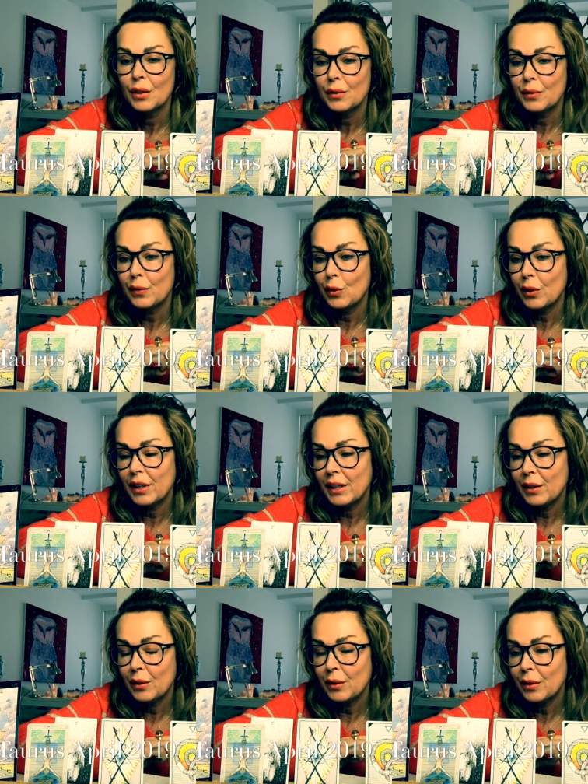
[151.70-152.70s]
for
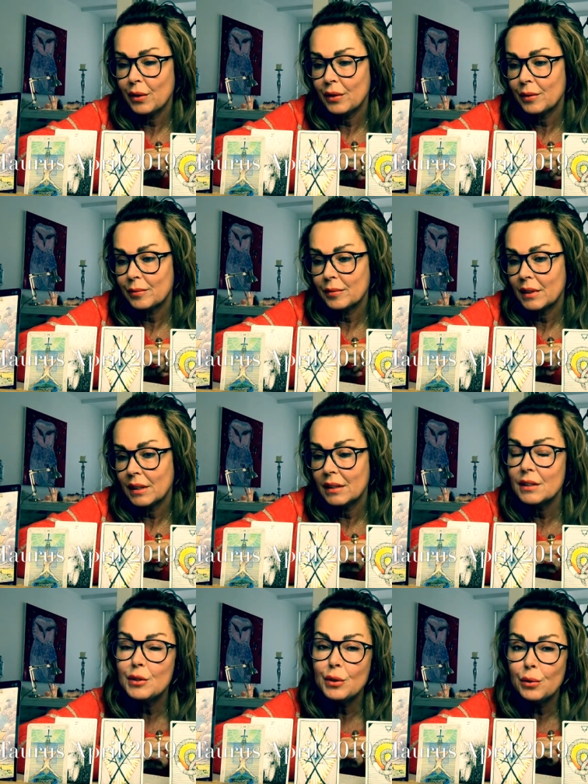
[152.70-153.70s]
your
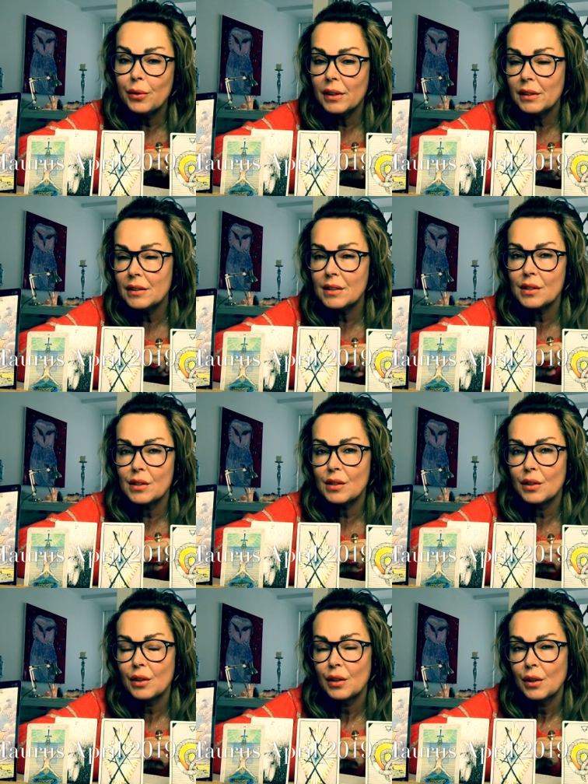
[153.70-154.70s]
endurance,